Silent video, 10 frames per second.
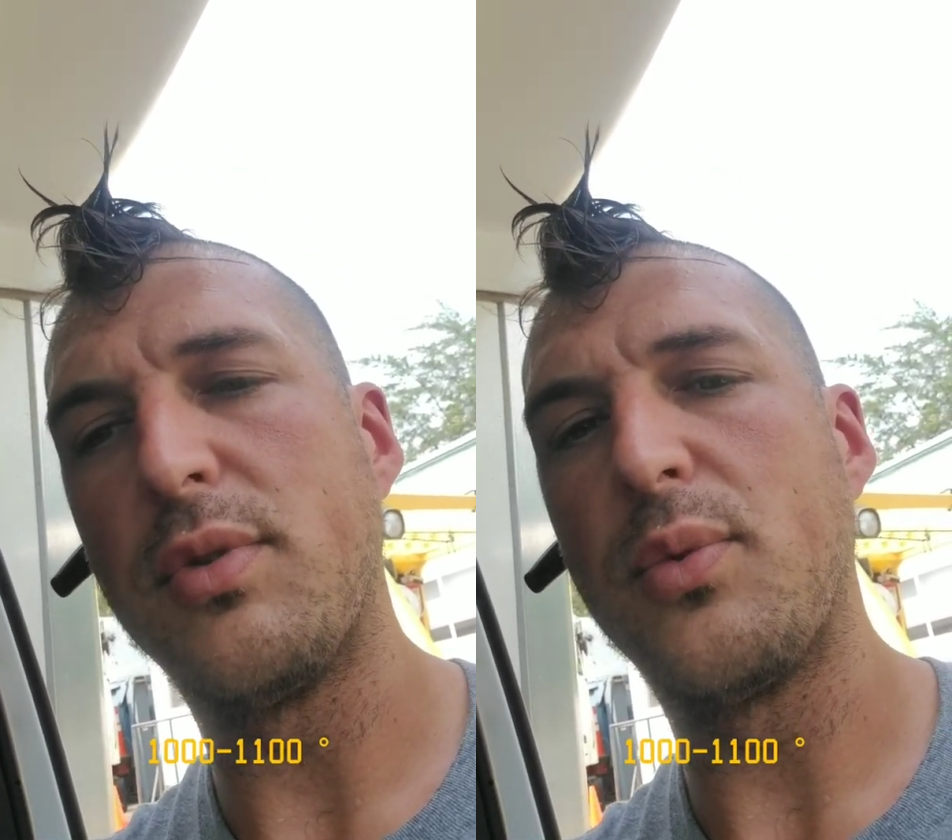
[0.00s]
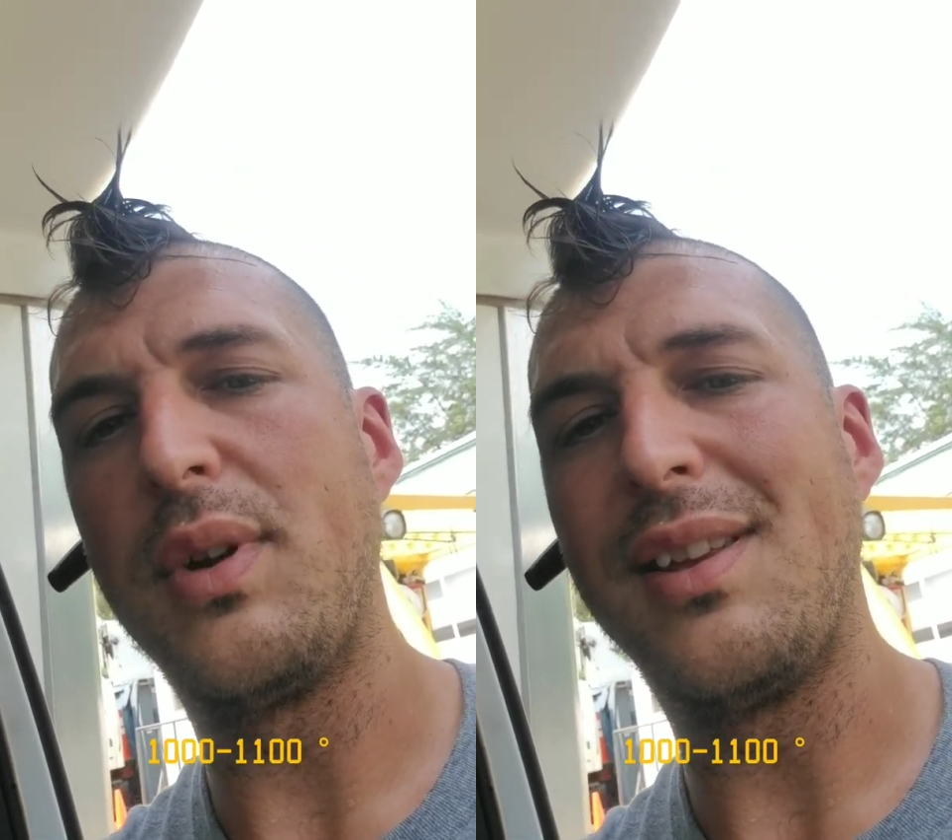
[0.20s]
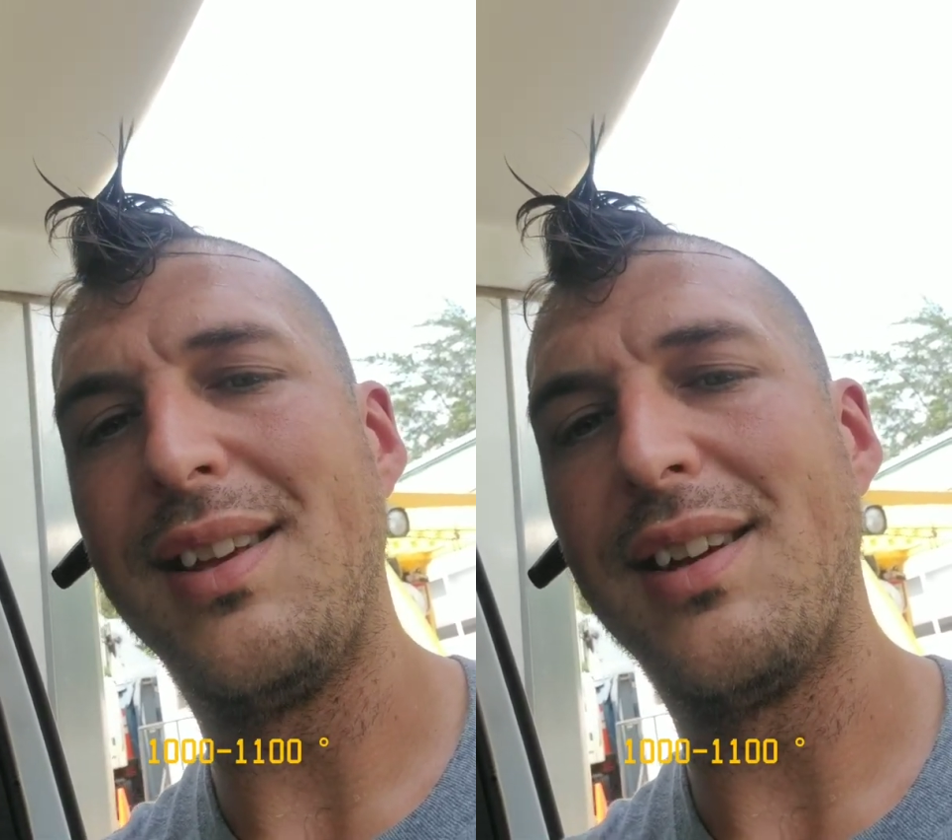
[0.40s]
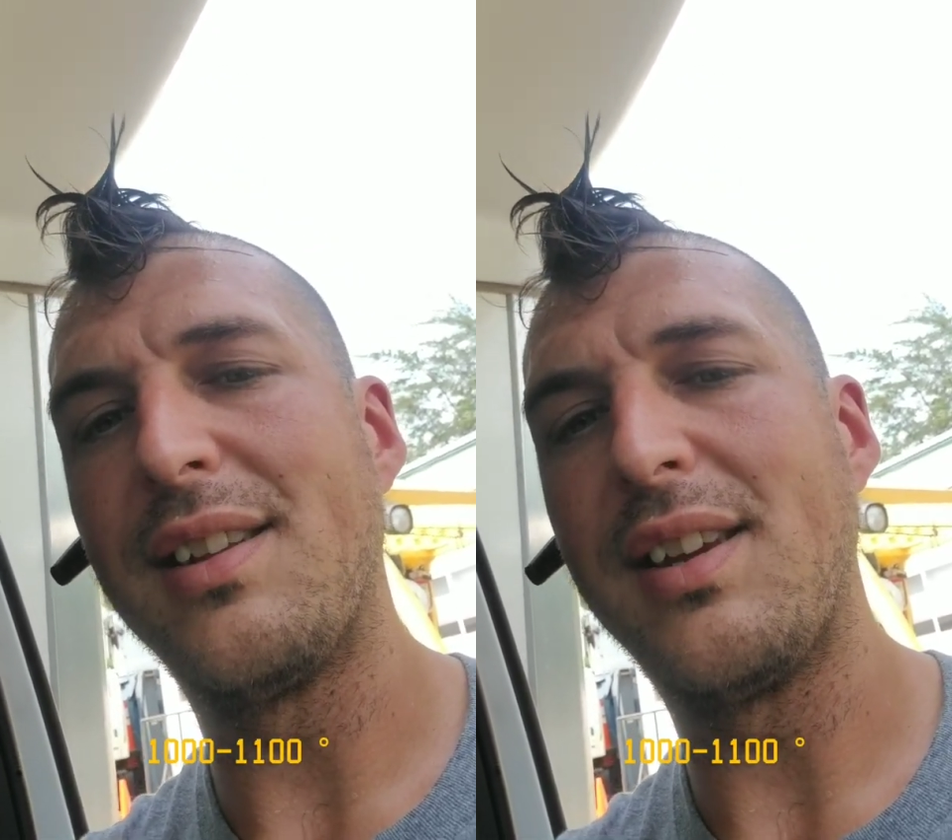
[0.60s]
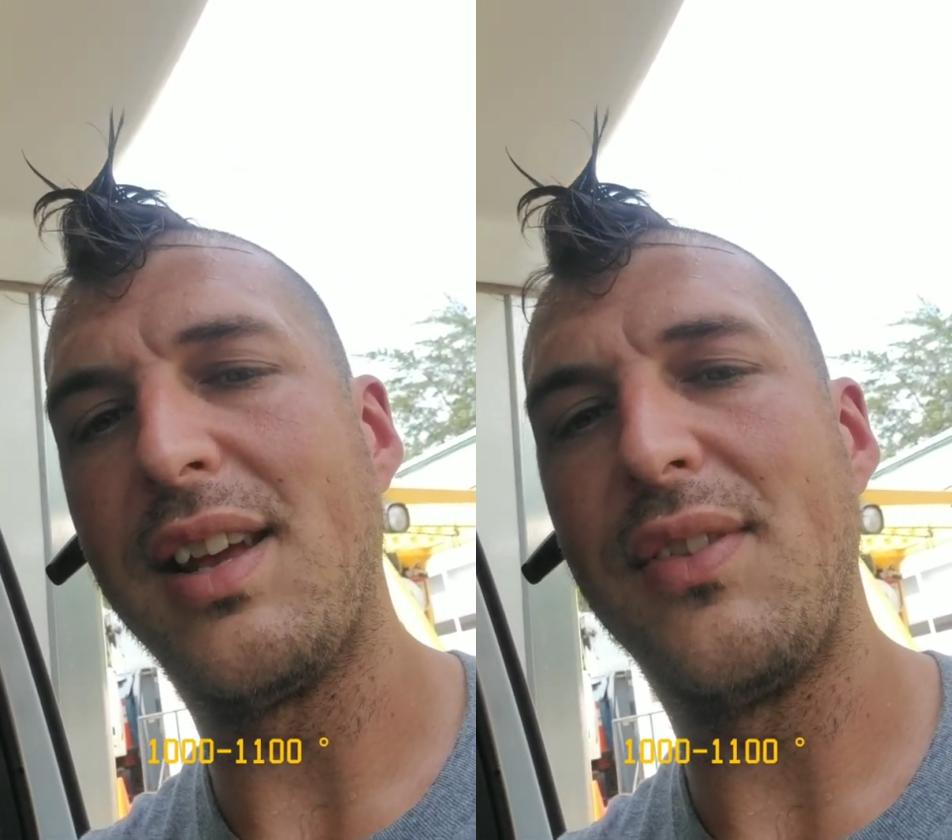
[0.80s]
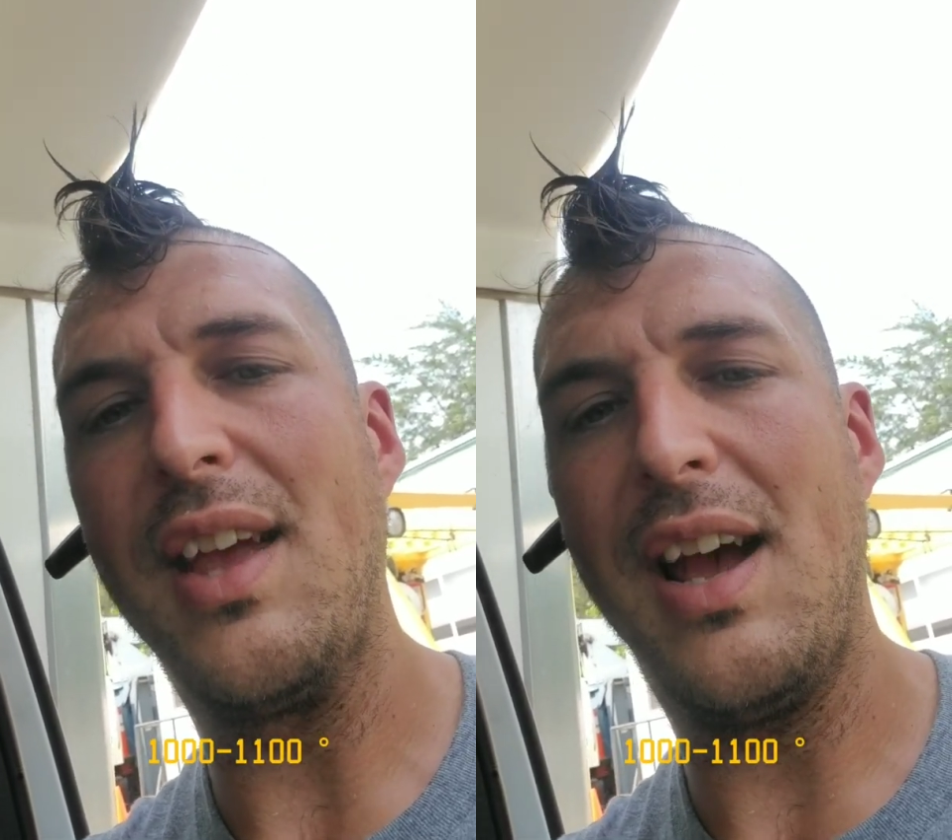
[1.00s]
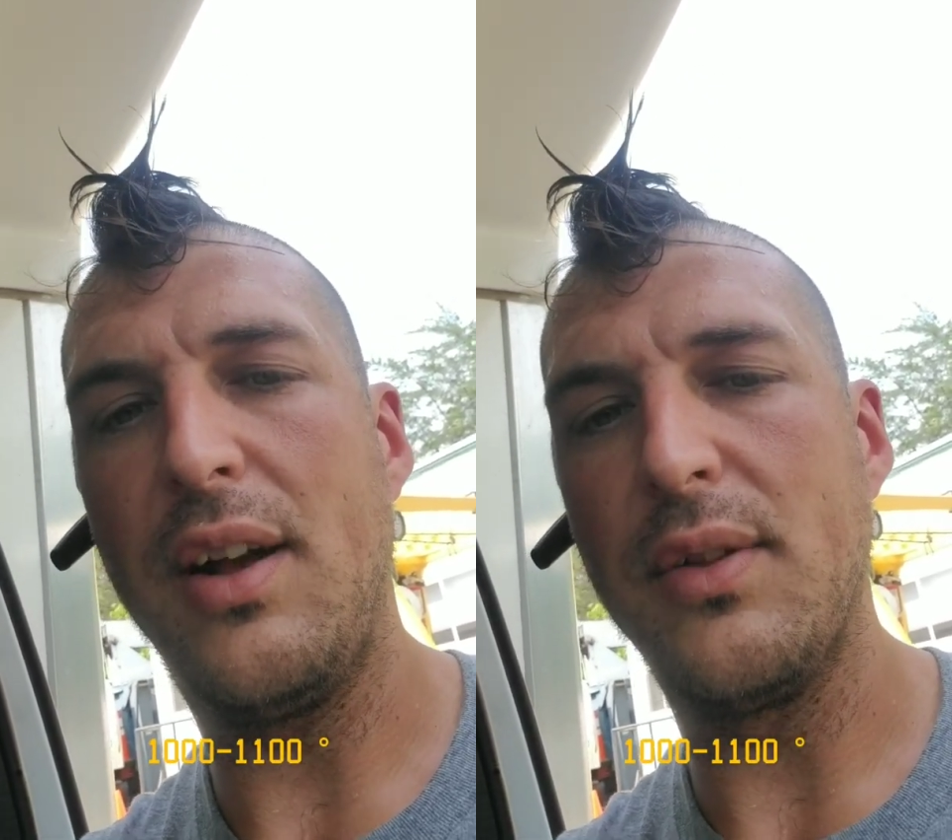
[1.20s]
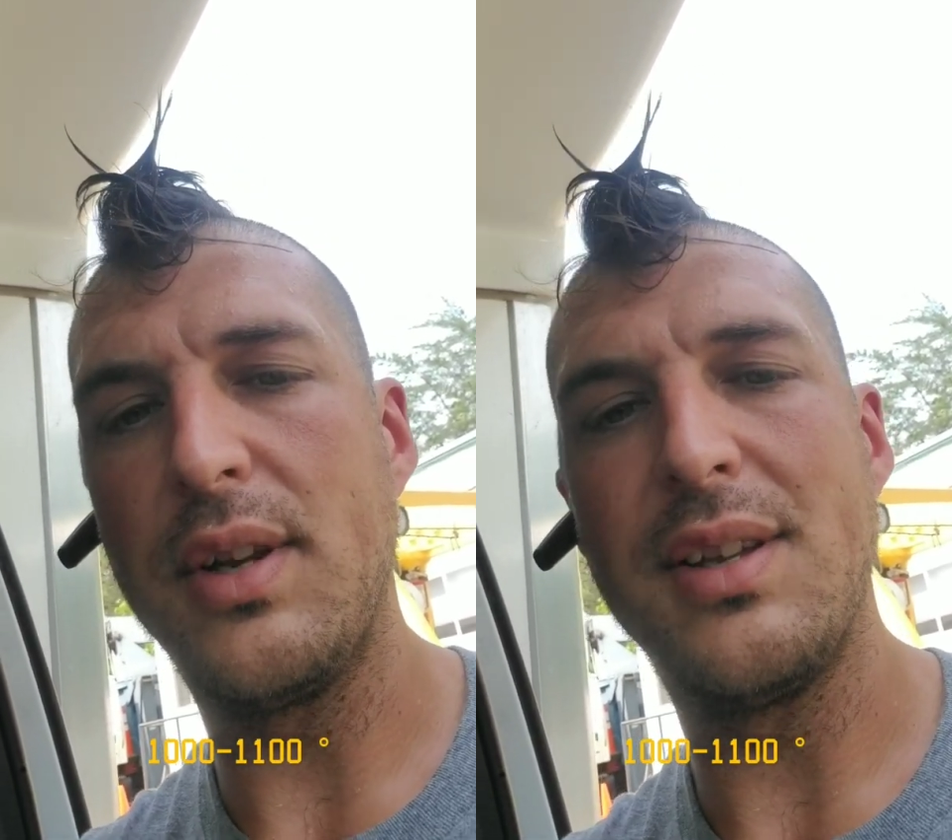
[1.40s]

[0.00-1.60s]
between the inlet and the outlet